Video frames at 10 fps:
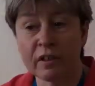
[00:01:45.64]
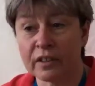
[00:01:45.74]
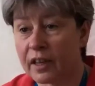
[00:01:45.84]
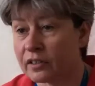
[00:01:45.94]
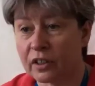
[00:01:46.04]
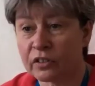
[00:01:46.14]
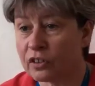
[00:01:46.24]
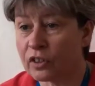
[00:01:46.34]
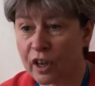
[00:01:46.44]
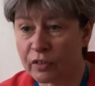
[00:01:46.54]
is access to
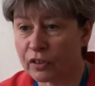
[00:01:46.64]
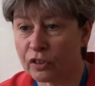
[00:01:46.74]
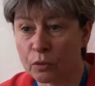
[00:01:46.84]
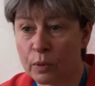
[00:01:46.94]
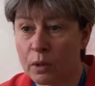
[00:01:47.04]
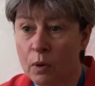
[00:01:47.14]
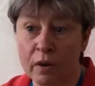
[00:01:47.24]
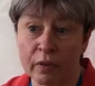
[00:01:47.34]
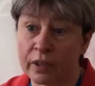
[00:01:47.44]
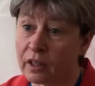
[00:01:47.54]
services, and we
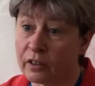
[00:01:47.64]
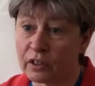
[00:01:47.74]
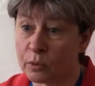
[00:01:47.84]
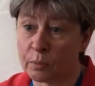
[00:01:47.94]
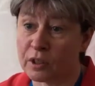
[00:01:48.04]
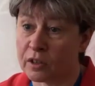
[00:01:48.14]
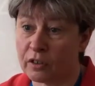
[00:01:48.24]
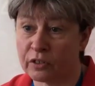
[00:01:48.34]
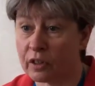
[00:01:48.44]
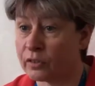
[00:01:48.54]
work very closely with mental
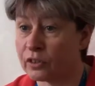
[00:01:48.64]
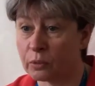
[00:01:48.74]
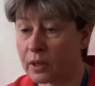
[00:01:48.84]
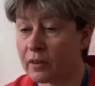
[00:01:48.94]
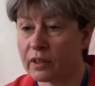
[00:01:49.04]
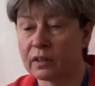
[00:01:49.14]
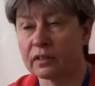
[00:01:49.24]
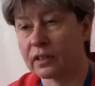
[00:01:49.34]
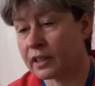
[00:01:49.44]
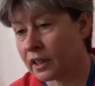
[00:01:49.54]
health services. We have a
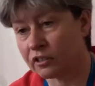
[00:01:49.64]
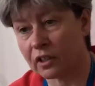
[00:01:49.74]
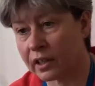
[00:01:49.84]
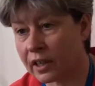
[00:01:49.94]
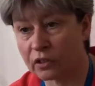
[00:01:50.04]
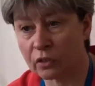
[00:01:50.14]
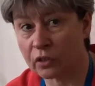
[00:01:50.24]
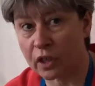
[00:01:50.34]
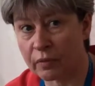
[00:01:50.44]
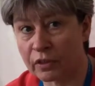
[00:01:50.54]
psychiatric liaison
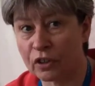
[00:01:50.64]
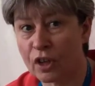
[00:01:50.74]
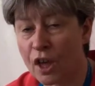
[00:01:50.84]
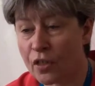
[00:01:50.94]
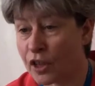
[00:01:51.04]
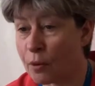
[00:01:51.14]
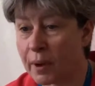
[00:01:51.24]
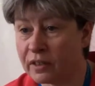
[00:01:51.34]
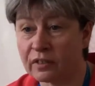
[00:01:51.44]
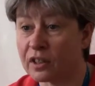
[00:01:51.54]
service that are
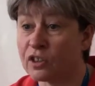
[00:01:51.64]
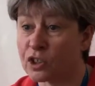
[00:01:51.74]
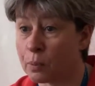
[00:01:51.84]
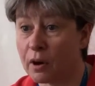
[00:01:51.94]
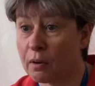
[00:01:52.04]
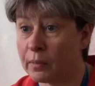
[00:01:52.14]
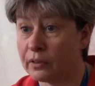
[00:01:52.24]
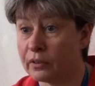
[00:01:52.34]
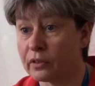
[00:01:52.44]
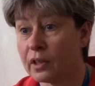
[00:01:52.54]
based in the
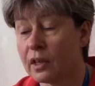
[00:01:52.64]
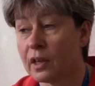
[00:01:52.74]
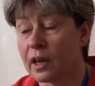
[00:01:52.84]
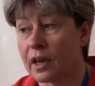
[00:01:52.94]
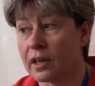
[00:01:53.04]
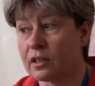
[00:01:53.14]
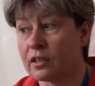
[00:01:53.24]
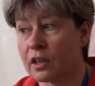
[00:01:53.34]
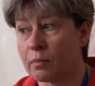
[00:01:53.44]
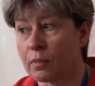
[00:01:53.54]
department,
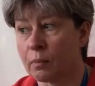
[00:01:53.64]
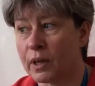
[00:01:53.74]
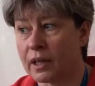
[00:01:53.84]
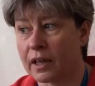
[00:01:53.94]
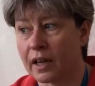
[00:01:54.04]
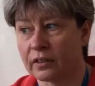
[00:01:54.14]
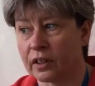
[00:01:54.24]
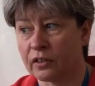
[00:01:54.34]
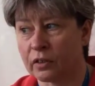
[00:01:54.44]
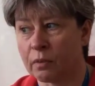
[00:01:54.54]
and we can
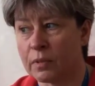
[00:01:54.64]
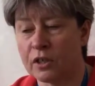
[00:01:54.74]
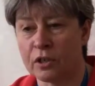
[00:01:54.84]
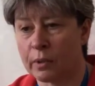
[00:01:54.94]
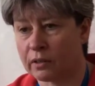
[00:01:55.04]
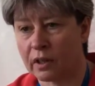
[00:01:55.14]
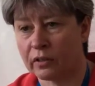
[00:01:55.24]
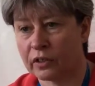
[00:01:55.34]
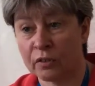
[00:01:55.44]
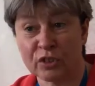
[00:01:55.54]
access immediate mental
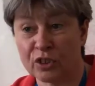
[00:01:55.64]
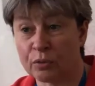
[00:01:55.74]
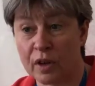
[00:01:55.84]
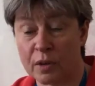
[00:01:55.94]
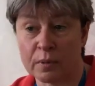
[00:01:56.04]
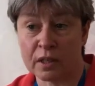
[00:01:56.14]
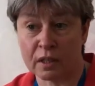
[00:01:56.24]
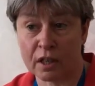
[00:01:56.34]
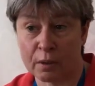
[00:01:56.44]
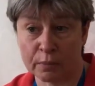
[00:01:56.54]
health services for anybody
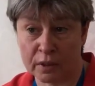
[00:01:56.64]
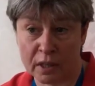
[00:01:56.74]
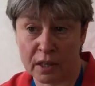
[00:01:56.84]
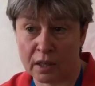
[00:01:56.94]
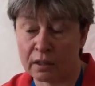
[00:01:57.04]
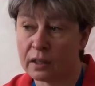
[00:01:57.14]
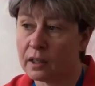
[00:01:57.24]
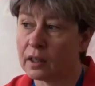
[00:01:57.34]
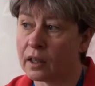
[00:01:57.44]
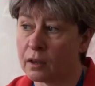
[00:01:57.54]
that comes here
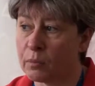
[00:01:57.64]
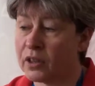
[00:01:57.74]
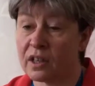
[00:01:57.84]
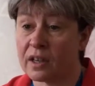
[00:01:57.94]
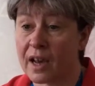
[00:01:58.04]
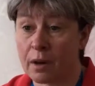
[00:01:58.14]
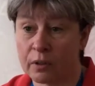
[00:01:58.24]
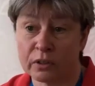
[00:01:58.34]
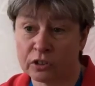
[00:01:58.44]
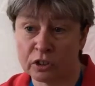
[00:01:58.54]
within an
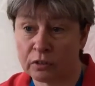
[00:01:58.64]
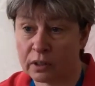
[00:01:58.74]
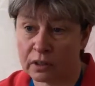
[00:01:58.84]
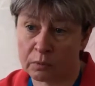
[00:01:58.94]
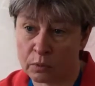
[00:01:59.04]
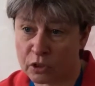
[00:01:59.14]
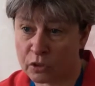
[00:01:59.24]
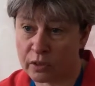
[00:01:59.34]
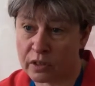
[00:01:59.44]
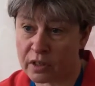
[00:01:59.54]
hour during
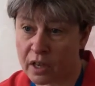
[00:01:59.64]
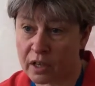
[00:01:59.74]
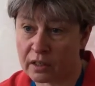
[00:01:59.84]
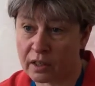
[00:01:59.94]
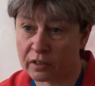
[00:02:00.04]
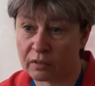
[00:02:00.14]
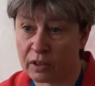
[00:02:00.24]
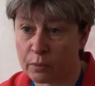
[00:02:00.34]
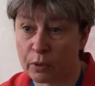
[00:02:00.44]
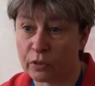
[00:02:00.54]
the day, and that's a
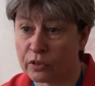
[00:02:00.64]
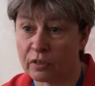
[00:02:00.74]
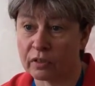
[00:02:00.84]
really positive